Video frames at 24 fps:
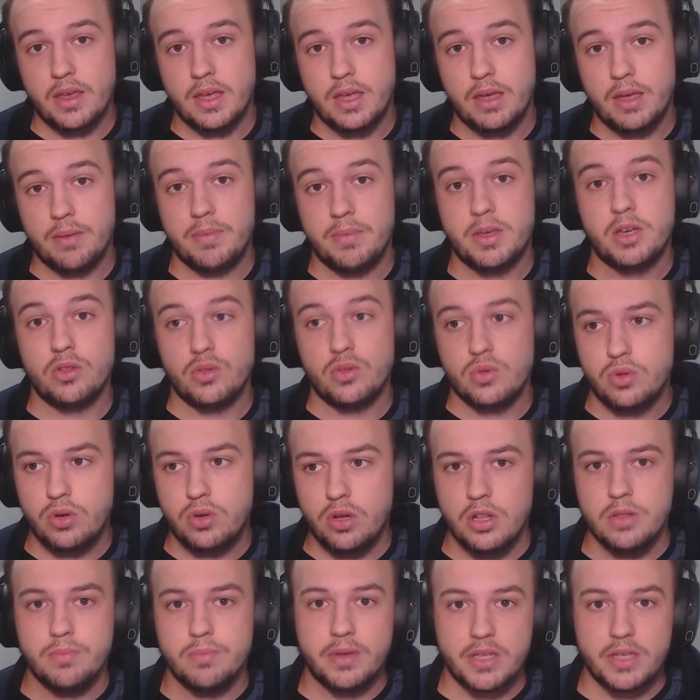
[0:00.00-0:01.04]
be
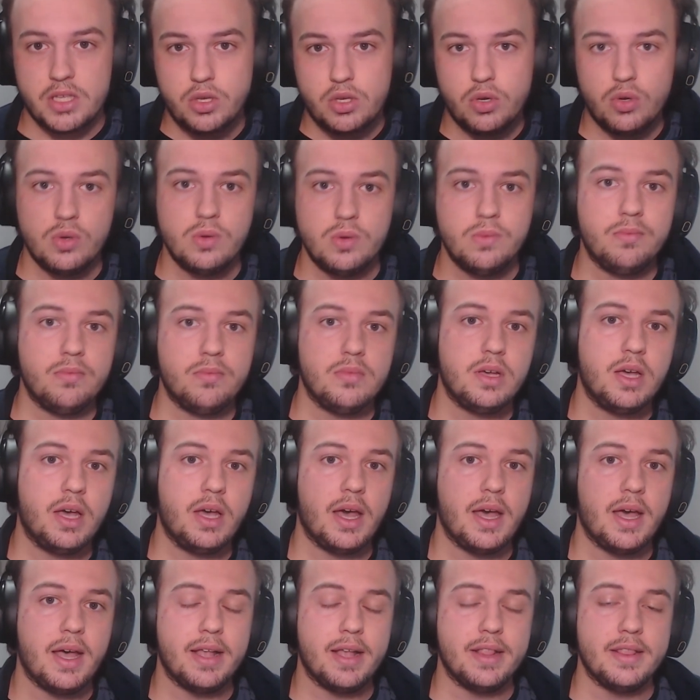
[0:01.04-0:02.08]
controlled by you,
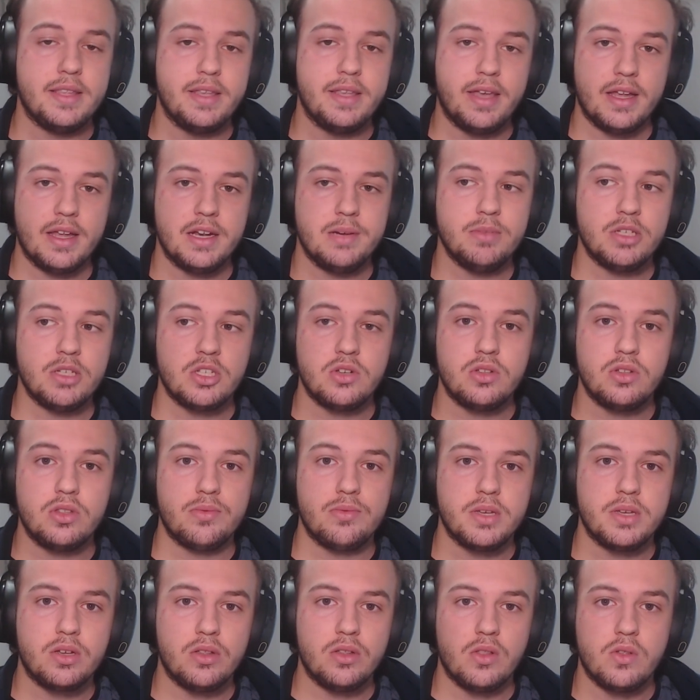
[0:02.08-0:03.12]
and the enemy is going to be
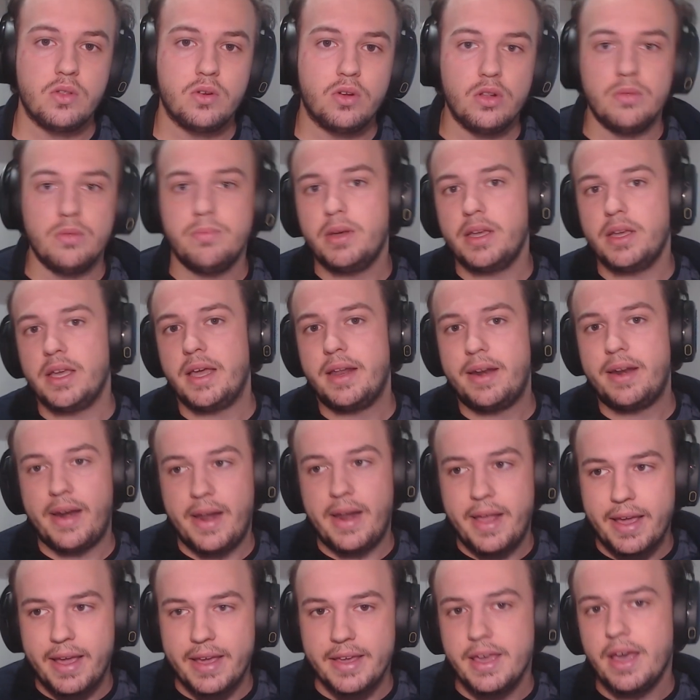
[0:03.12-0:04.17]
controlled by an
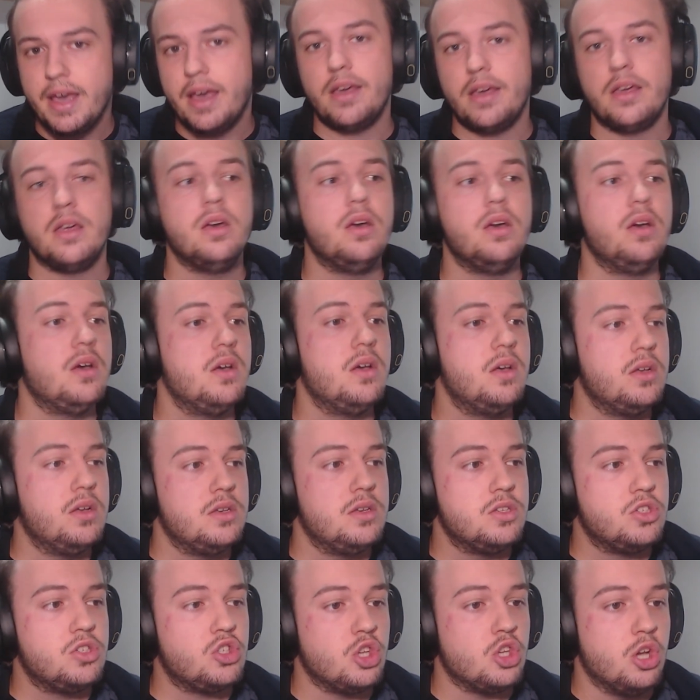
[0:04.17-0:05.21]
AI.
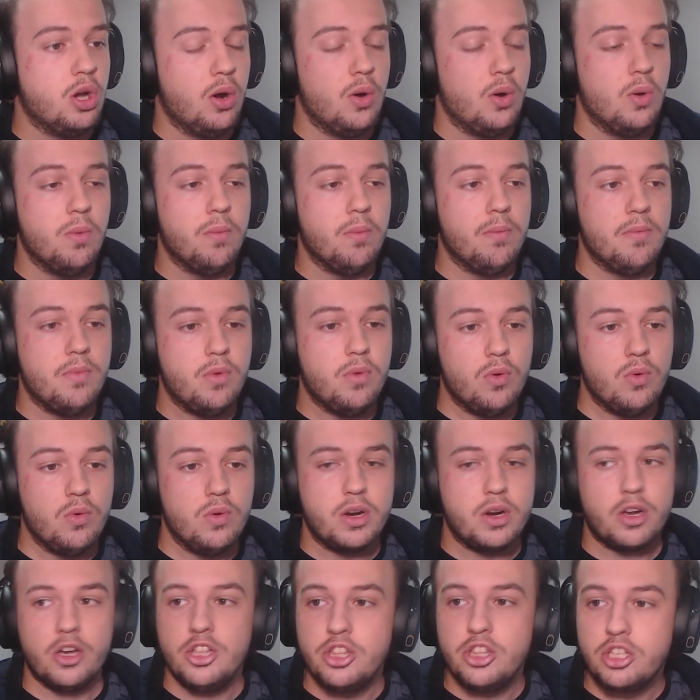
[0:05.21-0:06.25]
So we're
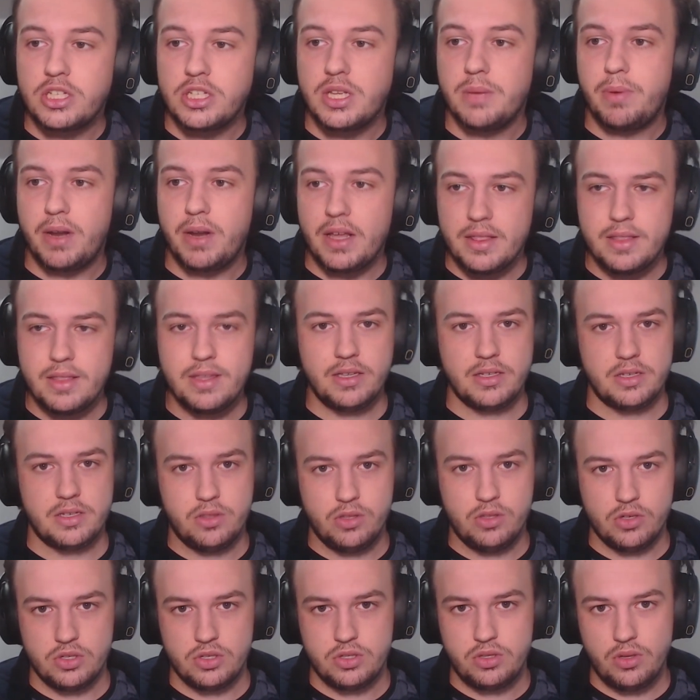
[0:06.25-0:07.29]
going to separate
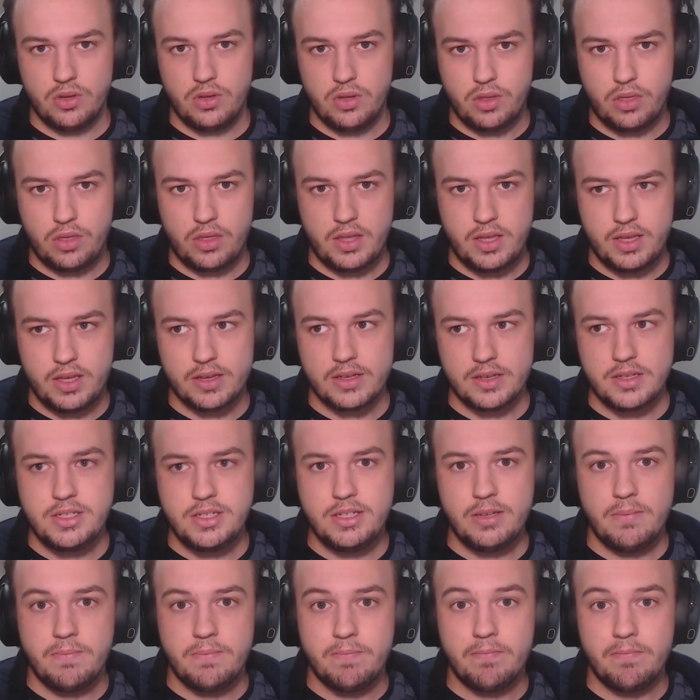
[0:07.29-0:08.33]
those two things,
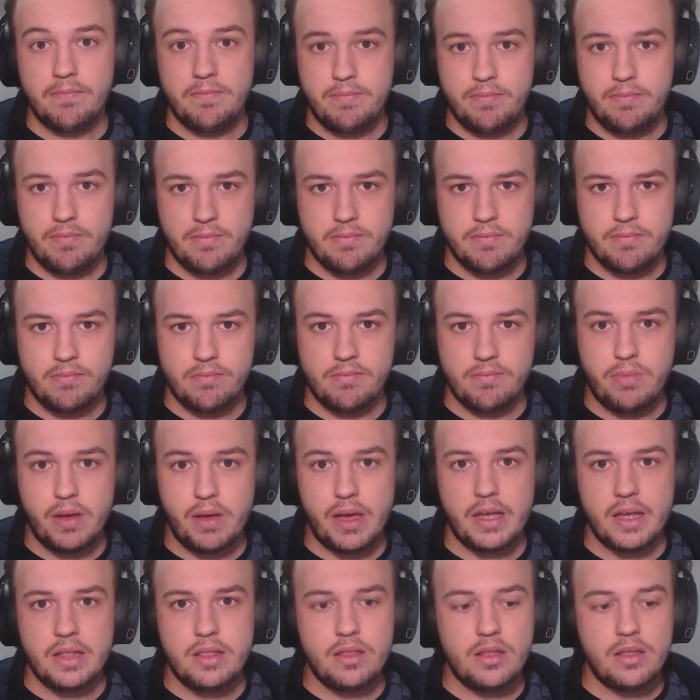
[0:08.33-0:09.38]

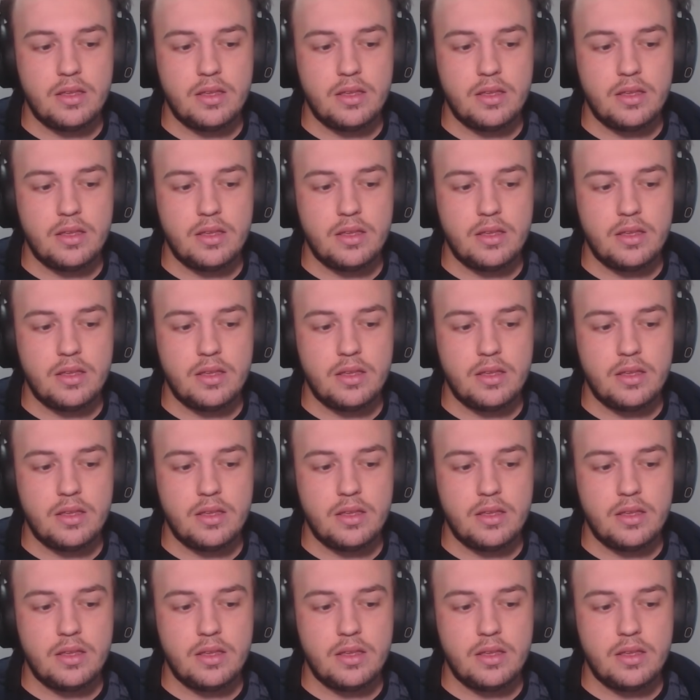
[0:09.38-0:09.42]
but